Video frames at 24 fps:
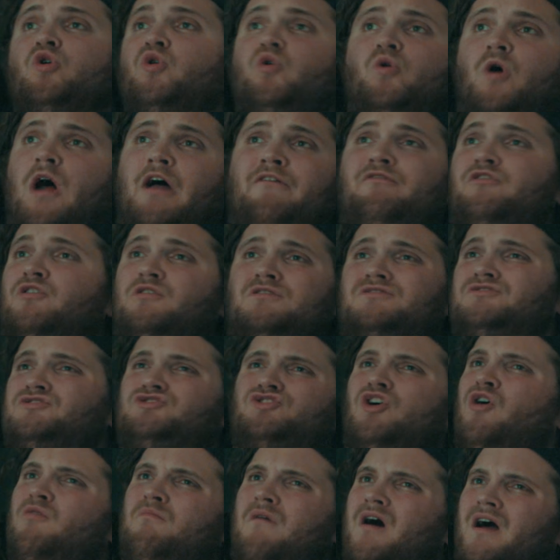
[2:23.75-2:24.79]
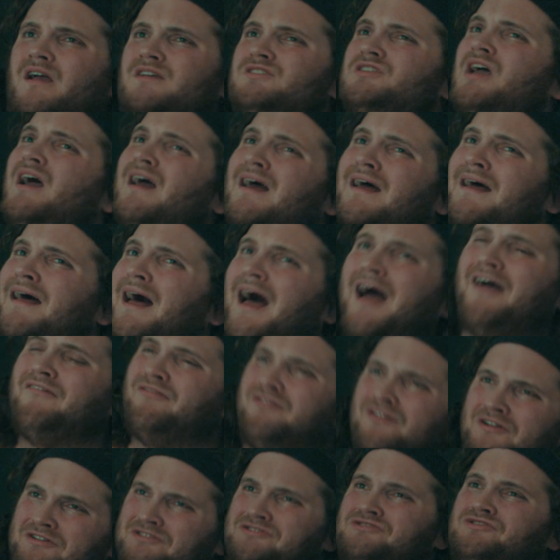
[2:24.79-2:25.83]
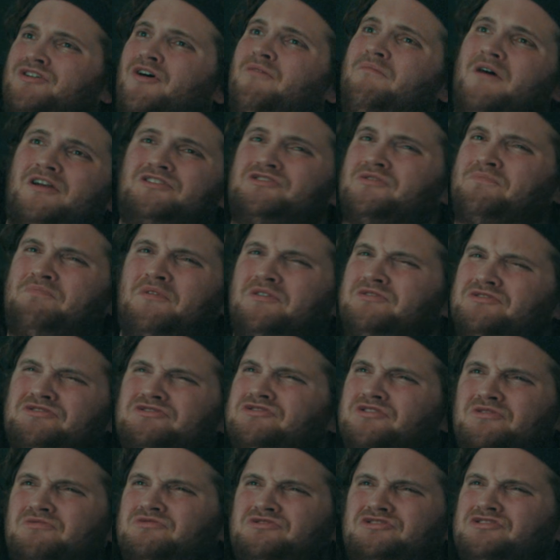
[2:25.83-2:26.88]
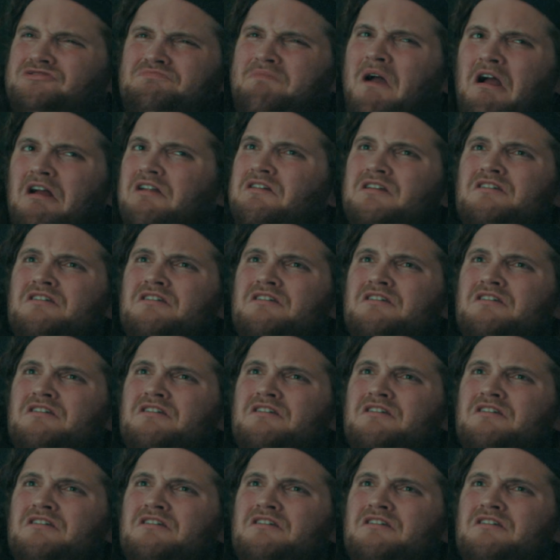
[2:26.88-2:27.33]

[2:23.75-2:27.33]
ooh, I've learned so much. I've learned so much. You're both so smart.